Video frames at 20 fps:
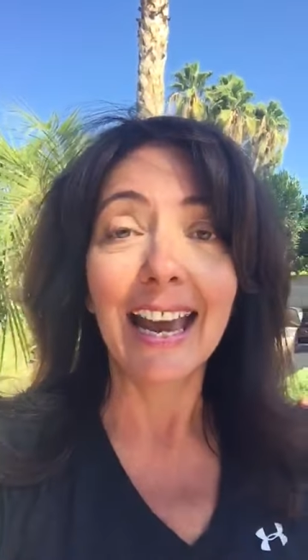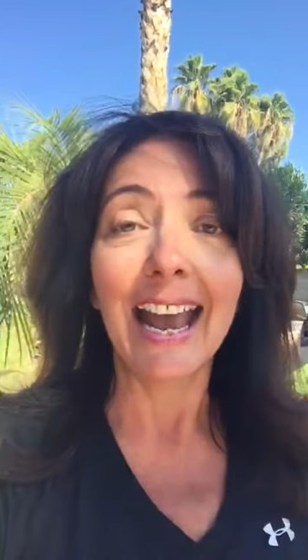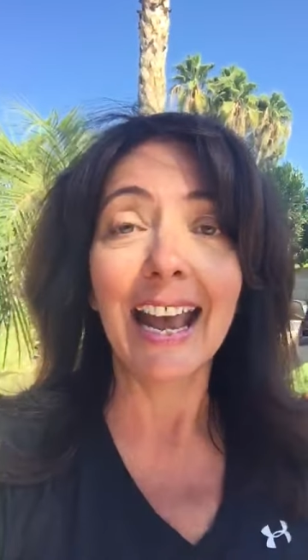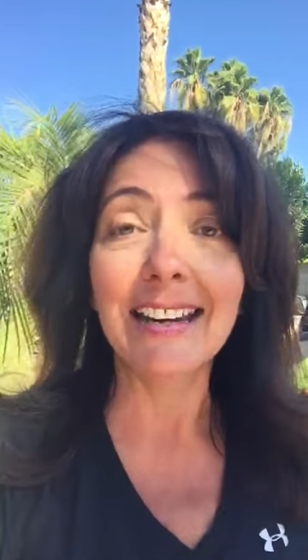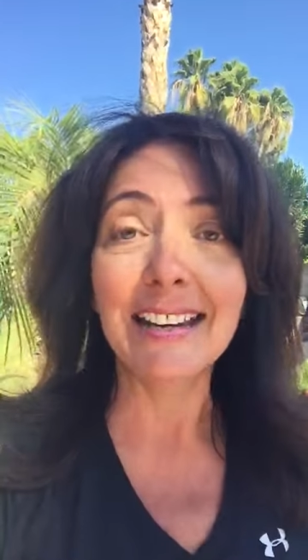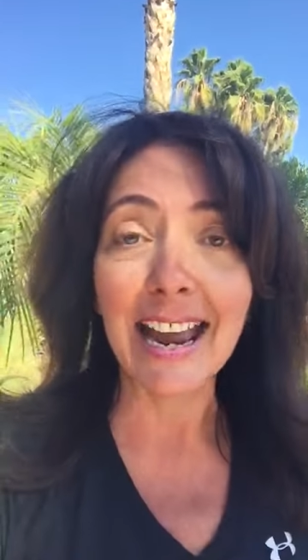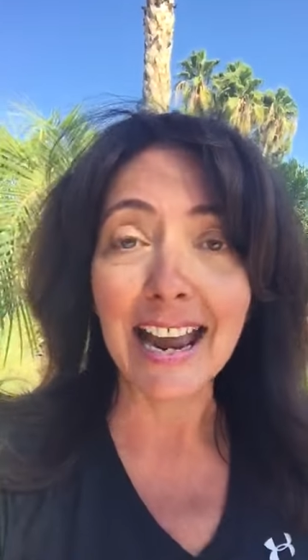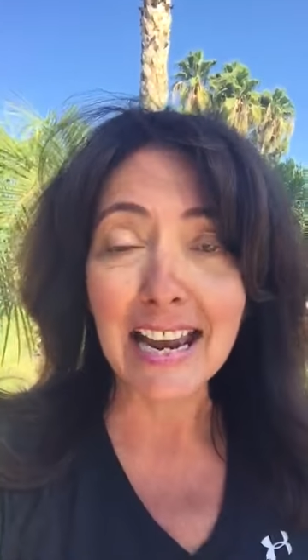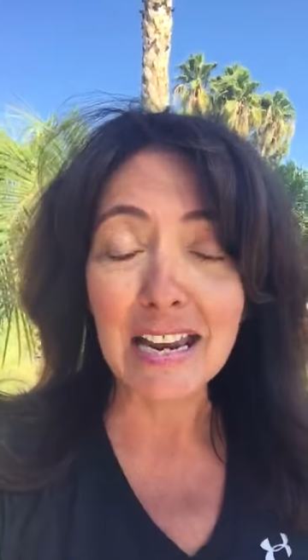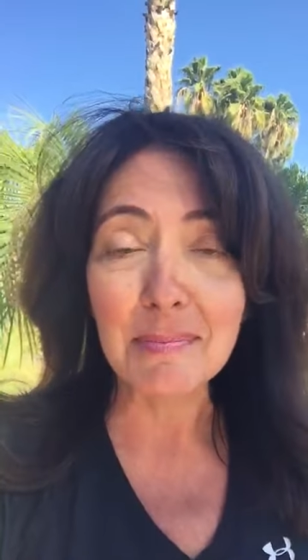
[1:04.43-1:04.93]

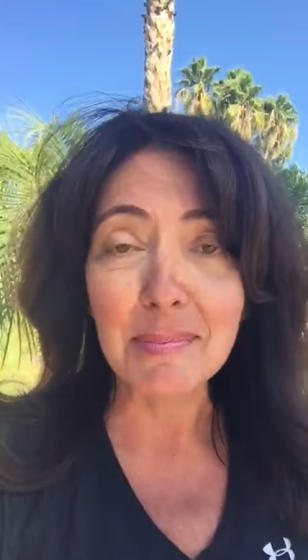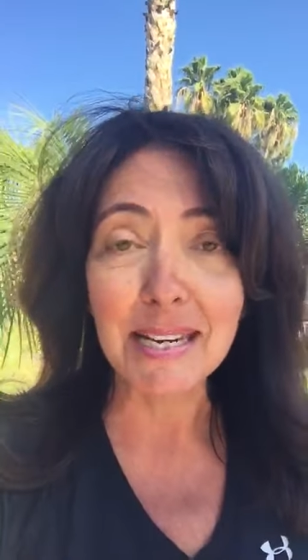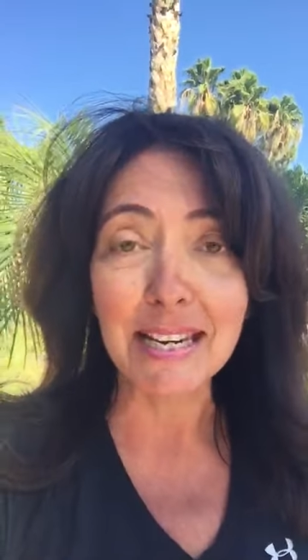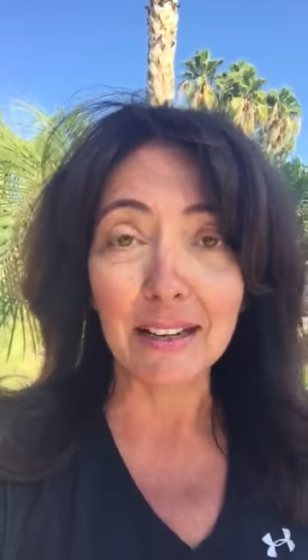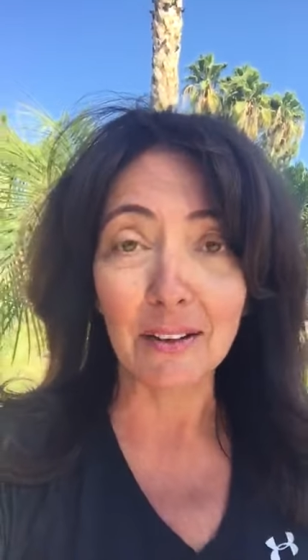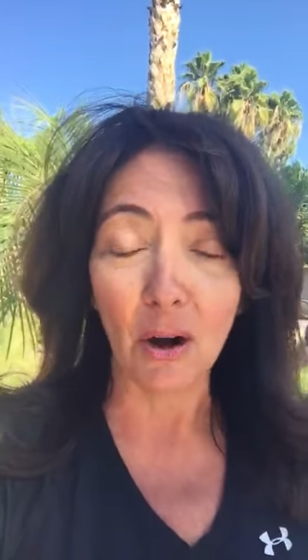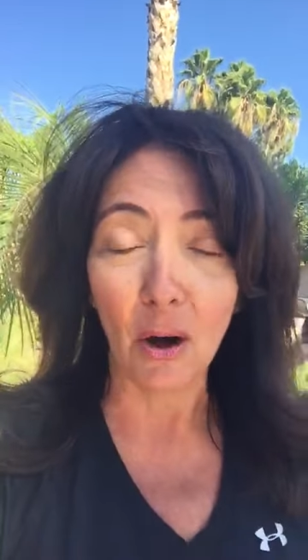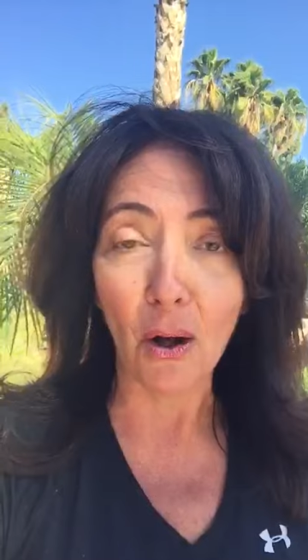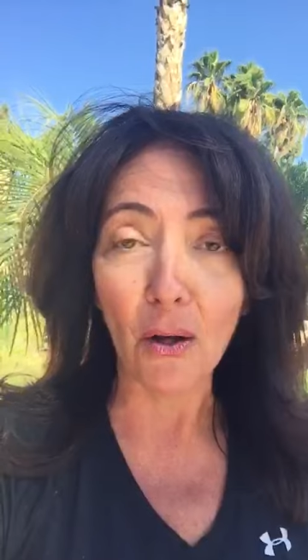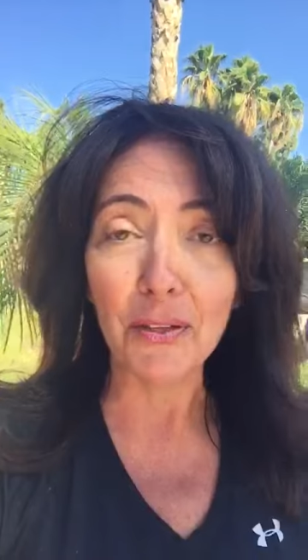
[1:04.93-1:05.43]
and Amy
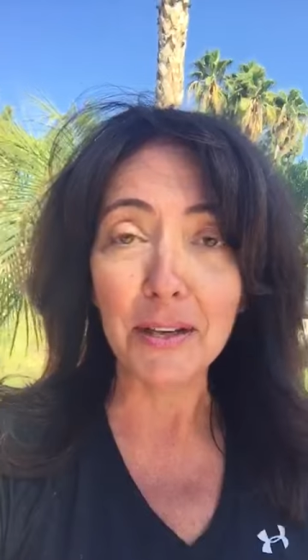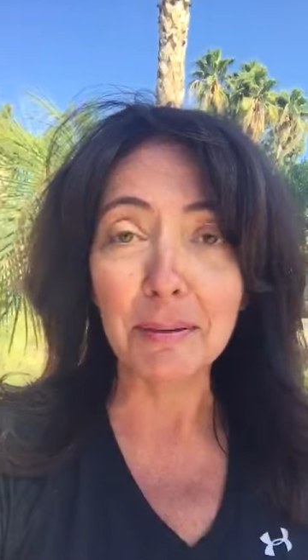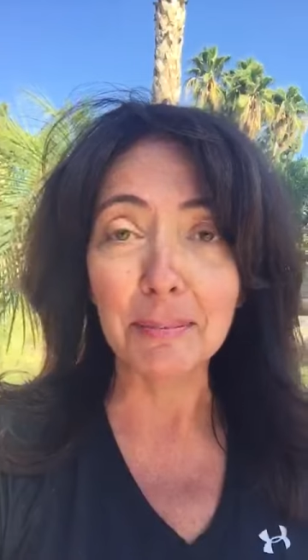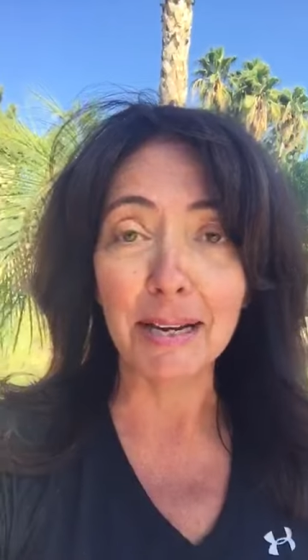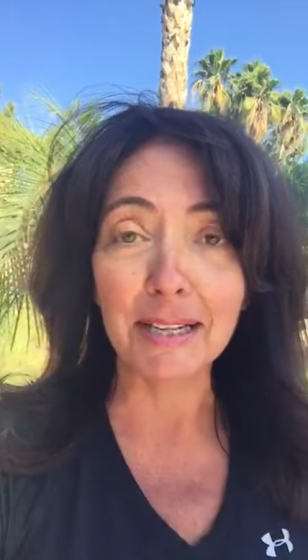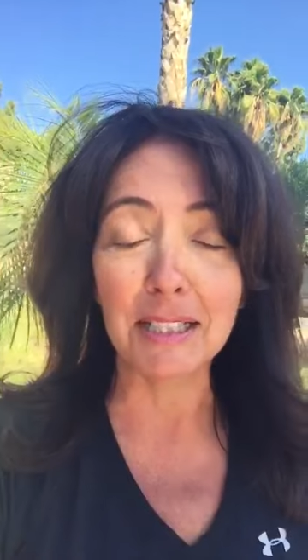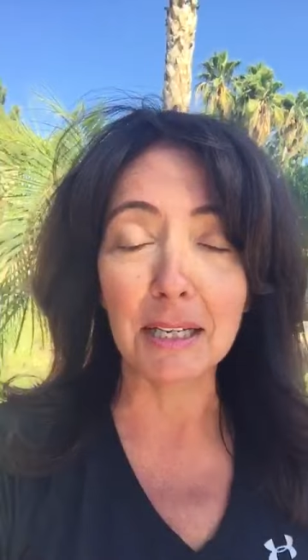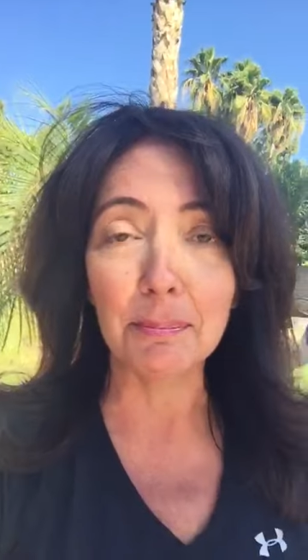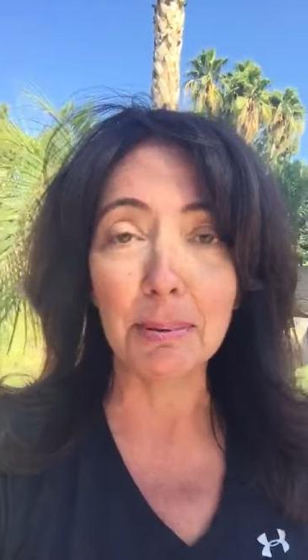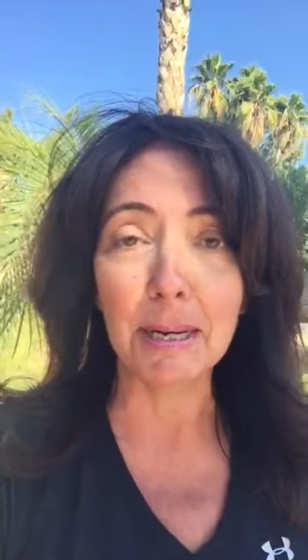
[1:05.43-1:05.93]
and all the
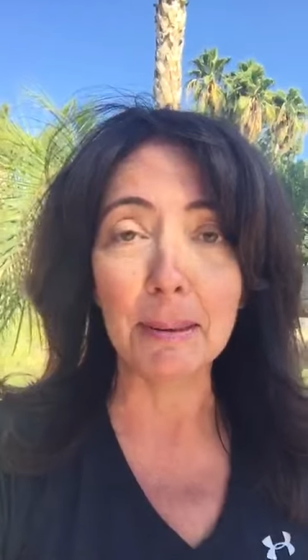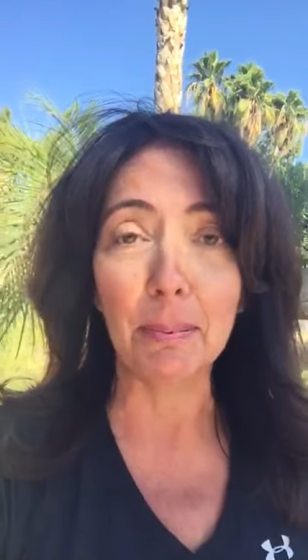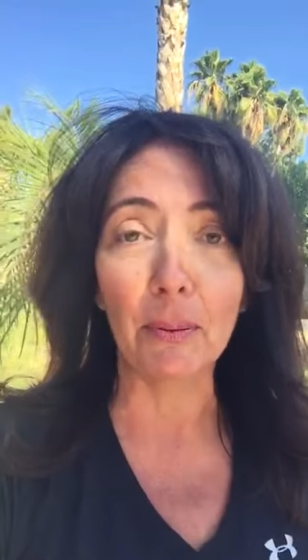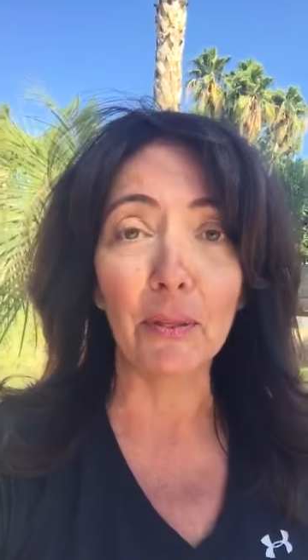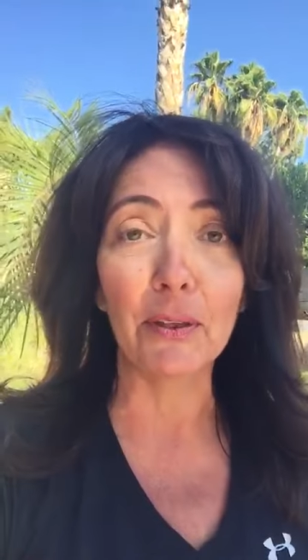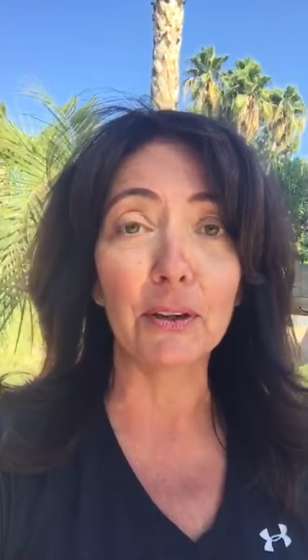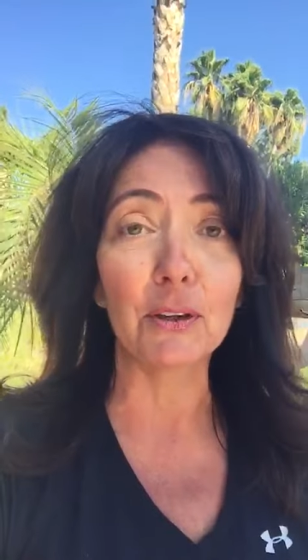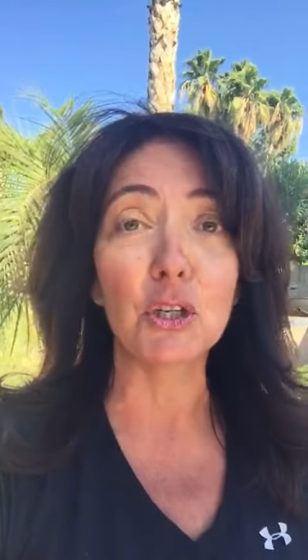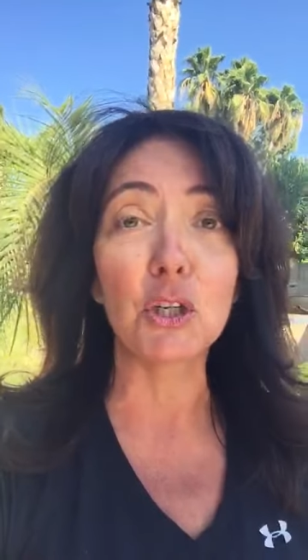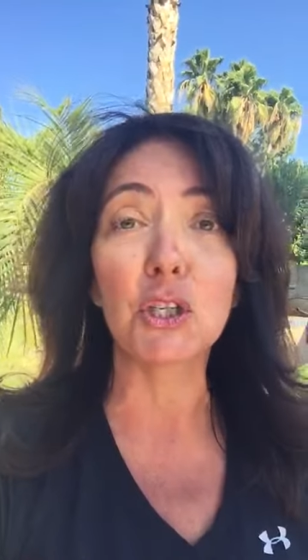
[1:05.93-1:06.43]
amazing people that are